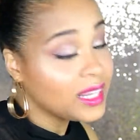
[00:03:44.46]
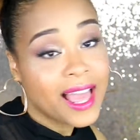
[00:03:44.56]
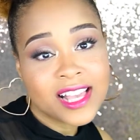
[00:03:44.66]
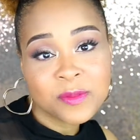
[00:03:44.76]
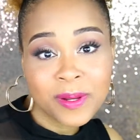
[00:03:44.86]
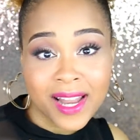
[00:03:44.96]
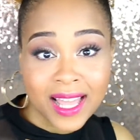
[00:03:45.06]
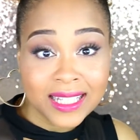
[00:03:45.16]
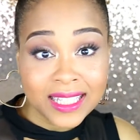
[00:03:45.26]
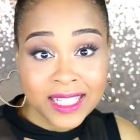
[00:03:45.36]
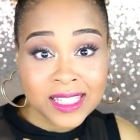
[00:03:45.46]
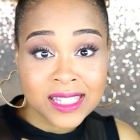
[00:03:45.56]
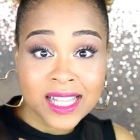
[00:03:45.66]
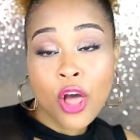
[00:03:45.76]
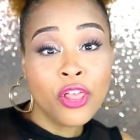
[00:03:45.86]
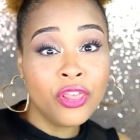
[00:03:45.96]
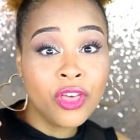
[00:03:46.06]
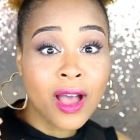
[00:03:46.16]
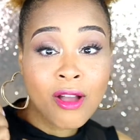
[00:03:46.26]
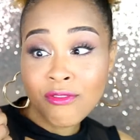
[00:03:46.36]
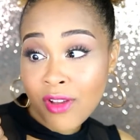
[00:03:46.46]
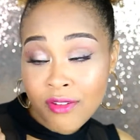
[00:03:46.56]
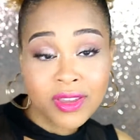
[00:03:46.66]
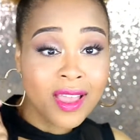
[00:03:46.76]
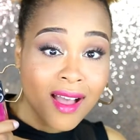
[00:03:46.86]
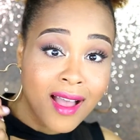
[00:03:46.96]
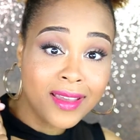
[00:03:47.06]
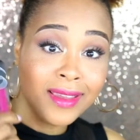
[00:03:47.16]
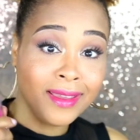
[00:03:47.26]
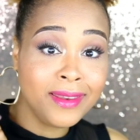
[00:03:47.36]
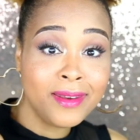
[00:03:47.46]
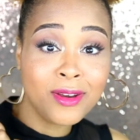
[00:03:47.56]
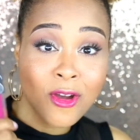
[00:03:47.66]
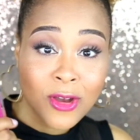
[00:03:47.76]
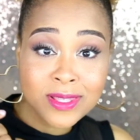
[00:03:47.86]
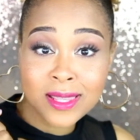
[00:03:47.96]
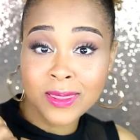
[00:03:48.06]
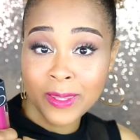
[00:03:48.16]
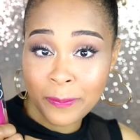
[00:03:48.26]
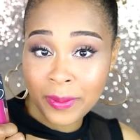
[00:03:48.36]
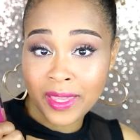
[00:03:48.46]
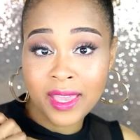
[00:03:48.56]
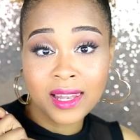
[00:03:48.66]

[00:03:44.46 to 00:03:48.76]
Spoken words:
Last but not least, the very high-end NARS Lippy.